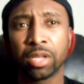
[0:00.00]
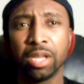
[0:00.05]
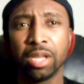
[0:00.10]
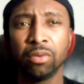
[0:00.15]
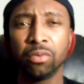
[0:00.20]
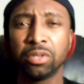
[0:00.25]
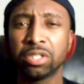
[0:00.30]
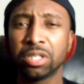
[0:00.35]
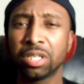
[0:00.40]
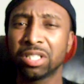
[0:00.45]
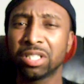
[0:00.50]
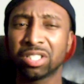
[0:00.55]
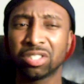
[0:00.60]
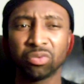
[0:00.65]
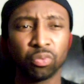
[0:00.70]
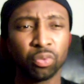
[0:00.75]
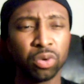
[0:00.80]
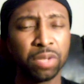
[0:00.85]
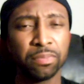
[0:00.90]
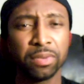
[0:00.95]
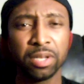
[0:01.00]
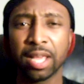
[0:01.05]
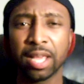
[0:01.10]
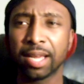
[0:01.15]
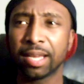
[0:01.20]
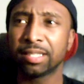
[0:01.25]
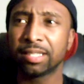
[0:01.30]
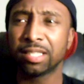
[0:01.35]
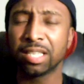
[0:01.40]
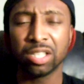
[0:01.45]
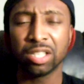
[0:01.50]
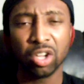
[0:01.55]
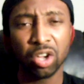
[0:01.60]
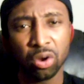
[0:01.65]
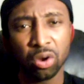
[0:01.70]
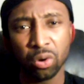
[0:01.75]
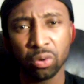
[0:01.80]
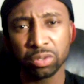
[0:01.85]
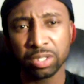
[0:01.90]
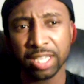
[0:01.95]
he was just with me, like I said, the
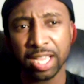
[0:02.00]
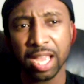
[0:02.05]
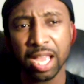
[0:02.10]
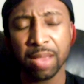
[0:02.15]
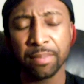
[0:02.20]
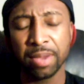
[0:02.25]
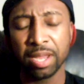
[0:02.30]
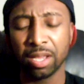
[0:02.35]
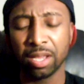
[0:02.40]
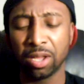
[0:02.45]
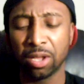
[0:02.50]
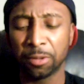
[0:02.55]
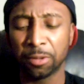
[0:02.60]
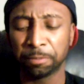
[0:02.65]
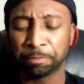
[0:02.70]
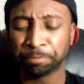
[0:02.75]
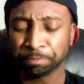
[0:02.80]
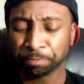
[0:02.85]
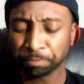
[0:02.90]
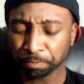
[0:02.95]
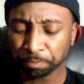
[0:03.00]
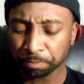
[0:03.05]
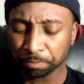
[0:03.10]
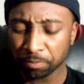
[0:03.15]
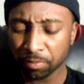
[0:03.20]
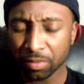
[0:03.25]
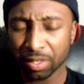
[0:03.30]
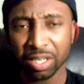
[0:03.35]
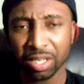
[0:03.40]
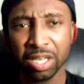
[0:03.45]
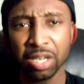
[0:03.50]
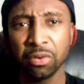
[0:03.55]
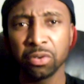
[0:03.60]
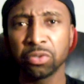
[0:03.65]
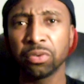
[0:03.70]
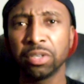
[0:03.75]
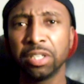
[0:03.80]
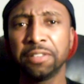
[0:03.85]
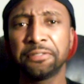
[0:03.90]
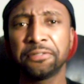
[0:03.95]
whole time. And he
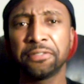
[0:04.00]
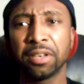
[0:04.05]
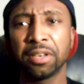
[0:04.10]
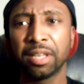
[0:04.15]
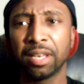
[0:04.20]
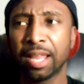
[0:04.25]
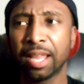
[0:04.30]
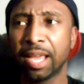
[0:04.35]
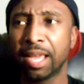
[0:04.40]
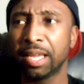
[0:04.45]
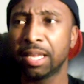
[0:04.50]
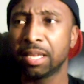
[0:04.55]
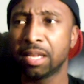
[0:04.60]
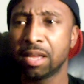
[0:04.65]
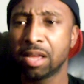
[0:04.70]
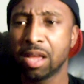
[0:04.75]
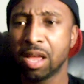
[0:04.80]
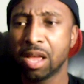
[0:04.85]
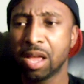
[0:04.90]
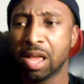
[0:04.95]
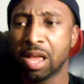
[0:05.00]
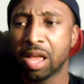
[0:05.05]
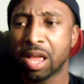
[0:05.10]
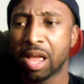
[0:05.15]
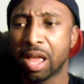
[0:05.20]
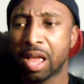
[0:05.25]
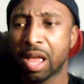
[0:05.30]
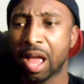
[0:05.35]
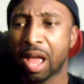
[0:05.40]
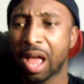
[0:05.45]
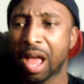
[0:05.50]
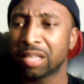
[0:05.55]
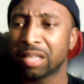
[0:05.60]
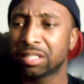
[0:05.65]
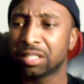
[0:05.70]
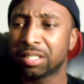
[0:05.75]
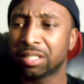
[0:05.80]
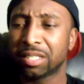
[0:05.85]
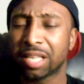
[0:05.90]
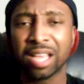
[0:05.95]
was really feeling like I
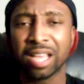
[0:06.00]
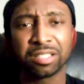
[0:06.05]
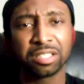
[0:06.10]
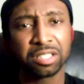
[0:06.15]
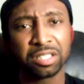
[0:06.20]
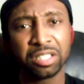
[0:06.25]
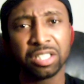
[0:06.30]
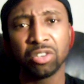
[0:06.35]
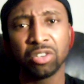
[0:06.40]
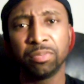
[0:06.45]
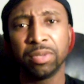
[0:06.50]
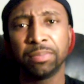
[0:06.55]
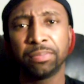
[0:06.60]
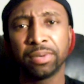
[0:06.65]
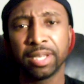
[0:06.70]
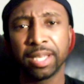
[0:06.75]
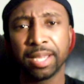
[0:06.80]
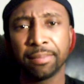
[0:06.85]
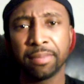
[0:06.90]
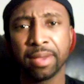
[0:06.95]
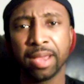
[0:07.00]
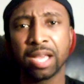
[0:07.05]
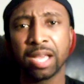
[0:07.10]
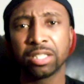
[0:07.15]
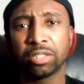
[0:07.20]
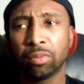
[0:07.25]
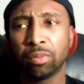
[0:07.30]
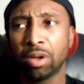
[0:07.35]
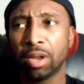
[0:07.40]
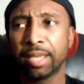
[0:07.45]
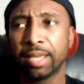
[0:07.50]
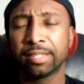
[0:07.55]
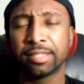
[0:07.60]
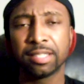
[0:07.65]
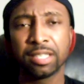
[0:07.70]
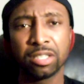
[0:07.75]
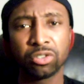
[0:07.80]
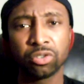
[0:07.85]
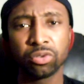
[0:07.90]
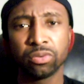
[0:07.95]
should still be playing basketball at
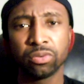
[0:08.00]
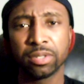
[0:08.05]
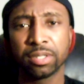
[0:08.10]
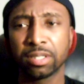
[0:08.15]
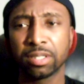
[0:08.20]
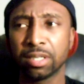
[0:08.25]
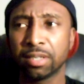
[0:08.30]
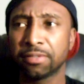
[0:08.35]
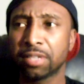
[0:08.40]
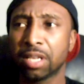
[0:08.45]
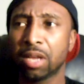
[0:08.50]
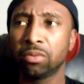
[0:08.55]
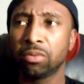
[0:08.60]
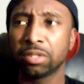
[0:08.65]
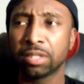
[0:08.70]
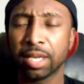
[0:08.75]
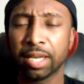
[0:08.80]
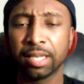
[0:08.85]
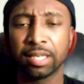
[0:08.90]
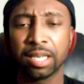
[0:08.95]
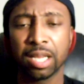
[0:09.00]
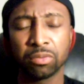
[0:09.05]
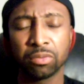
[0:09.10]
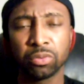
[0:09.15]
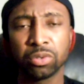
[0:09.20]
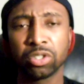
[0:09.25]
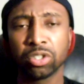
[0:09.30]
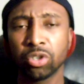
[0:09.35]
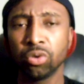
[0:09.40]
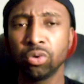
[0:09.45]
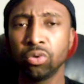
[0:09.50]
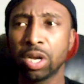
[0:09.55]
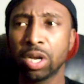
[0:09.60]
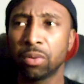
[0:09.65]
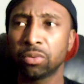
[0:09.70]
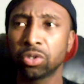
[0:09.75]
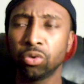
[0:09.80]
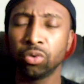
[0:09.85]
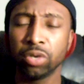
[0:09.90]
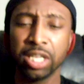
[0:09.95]
Central and stuff. So I was like, that was cool. That
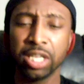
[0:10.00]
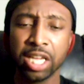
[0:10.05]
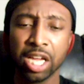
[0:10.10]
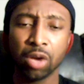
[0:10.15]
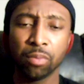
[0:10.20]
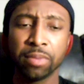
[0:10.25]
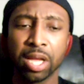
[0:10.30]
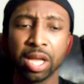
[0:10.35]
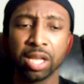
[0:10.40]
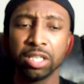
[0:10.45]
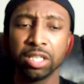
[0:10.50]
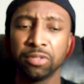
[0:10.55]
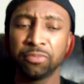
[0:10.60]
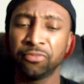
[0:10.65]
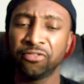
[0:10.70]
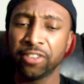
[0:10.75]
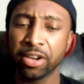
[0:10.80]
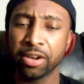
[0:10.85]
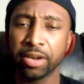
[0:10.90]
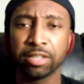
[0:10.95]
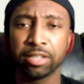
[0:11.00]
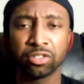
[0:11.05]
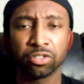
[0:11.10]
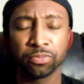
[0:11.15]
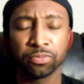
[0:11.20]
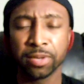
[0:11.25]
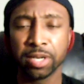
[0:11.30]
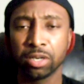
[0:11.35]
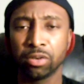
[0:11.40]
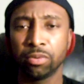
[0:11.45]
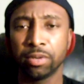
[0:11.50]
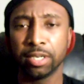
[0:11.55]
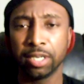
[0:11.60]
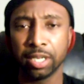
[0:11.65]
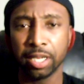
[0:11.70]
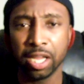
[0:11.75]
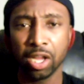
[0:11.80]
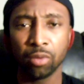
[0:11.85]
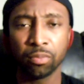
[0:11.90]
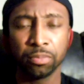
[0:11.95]
was cool. He helped me out. He's very instrumental in
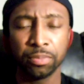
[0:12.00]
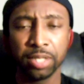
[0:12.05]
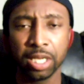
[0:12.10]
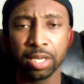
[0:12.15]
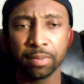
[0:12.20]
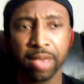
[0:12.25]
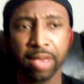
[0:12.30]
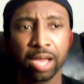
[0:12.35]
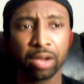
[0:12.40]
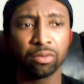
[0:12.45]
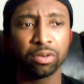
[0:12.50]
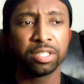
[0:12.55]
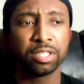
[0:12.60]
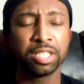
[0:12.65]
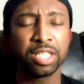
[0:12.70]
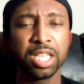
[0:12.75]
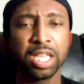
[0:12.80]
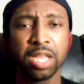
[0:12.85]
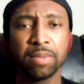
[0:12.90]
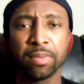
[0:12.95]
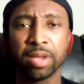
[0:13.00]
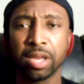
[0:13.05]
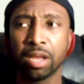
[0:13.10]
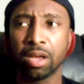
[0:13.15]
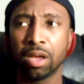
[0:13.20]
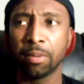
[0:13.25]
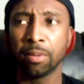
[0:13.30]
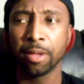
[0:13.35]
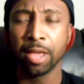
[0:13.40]
helping me get back on the team. And